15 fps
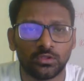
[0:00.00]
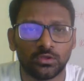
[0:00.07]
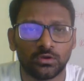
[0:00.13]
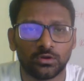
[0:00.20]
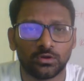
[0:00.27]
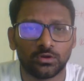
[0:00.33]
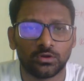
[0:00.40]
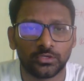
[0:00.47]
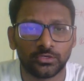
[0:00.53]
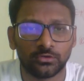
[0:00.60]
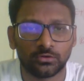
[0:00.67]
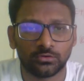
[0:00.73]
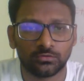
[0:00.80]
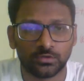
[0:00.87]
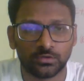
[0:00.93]

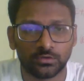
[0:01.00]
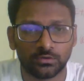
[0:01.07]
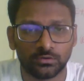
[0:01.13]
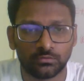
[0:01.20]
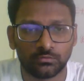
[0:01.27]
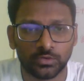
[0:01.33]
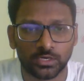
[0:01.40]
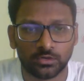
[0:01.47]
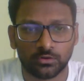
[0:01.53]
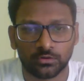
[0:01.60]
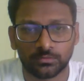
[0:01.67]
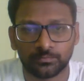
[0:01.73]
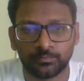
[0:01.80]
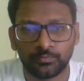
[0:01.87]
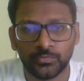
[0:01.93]
work
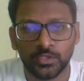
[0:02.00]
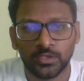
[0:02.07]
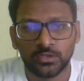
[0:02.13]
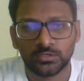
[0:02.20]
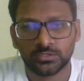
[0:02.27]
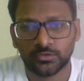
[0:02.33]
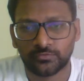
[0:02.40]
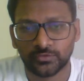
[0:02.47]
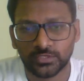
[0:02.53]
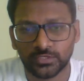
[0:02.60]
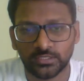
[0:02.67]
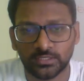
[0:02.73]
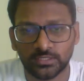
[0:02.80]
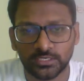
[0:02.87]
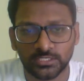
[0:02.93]
on. So if you
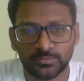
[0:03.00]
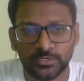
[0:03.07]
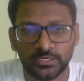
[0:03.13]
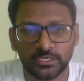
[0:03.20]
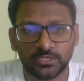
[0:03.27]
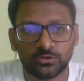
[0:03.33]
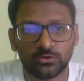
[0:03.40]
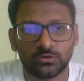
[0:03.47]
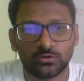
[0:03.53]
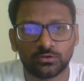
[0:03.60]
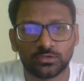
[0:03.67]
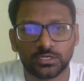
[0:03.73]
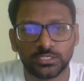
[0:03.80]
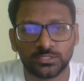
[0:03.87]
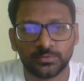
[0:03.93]
see the respiratory
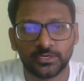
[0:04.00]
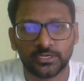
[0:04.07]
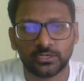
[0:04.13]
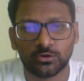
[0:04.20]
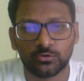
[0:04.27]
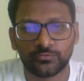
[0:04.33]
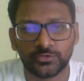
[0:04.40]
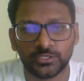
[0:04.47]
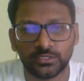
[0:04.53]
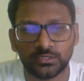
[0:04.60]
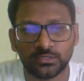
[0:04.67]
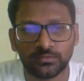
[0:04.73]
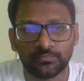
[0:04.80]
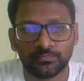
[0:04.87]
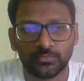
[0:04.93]

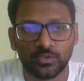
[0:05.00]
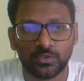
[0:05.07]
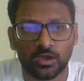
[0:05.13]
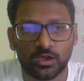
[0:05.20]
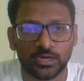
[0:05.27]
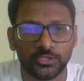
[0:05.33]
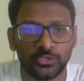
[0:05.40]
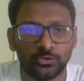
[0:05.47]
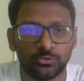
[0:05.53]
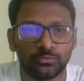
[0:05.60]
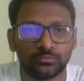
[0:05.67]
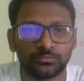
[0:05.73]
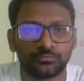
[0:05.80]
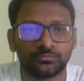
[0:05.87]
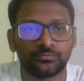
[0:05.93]
coefficient
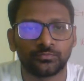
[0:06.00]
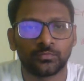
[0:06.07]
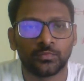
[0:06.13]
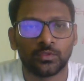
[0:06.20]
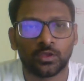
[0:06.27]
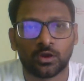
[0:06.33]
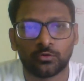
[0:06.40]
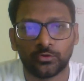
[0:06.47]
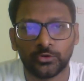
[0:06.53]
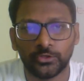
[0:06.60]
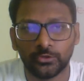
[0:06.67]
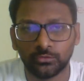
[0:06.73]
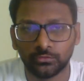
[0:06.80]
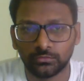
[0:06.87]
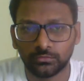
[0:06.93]
RQ, how do
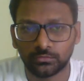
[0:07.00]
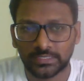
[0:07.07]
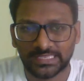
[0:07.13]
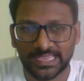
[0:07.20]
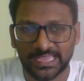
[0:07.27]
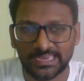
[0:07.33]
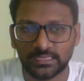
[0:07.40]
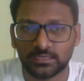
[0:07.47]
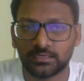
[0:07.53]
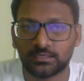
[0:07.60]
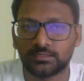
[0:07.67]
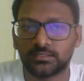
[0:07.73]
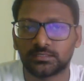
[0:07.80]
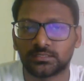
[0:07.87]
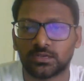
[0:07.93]
you
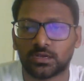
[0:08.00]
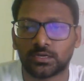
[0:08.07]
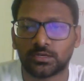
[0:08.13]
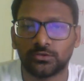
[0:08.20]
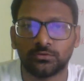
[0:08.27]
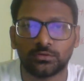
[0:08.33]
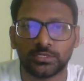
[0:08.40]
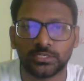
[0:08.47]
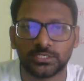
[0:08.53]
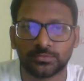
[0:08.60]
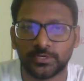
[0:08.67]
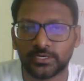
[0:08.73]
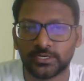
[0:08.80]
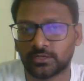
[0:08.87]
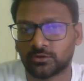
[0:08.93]
calculate this RQ,
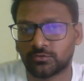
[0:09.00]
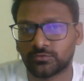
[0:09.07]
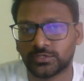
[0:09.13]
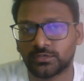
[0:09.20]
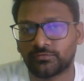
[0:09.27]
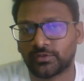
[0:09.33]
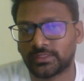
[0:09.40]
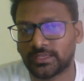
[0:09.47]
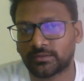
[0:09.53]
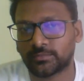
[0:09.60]
respiratory coefficient? For